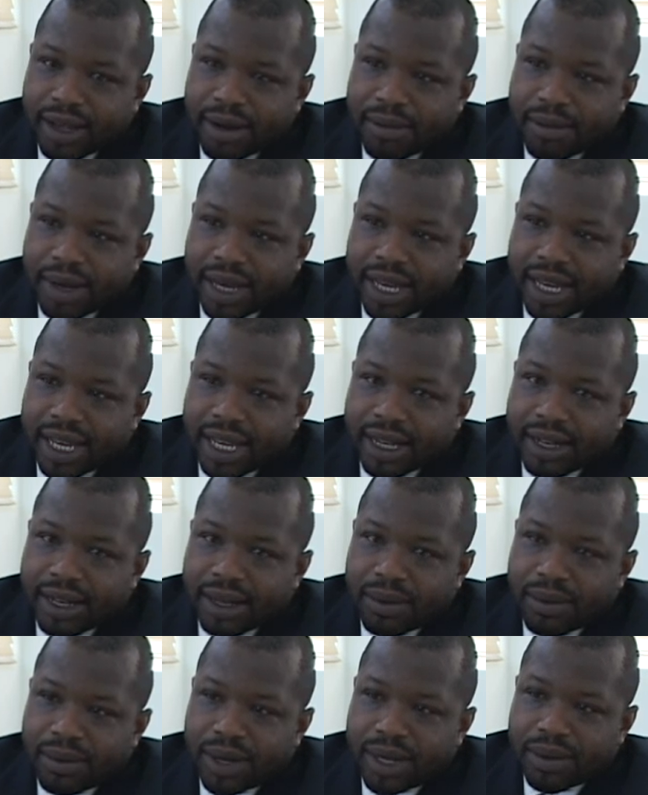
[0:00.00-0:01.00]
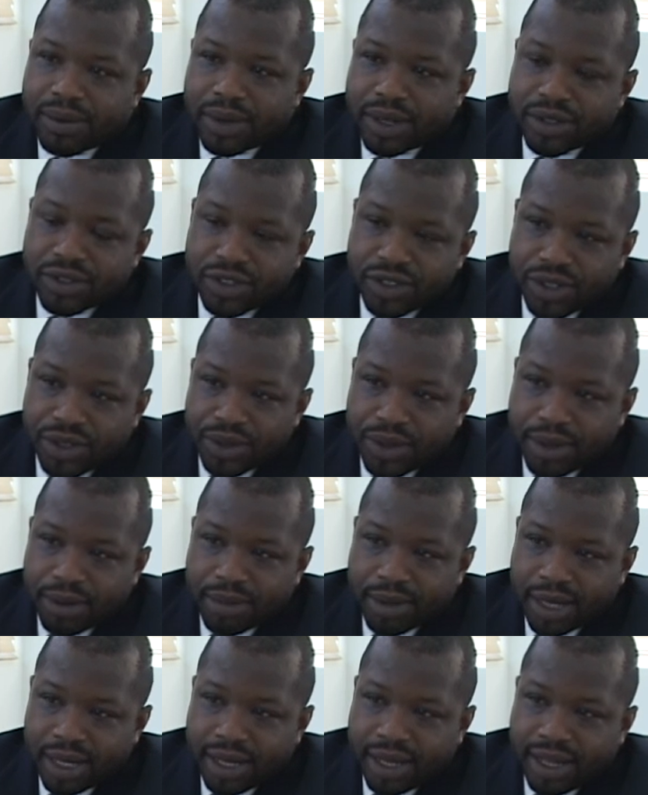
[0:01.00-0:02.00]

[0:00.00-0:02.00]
in mind that one would assume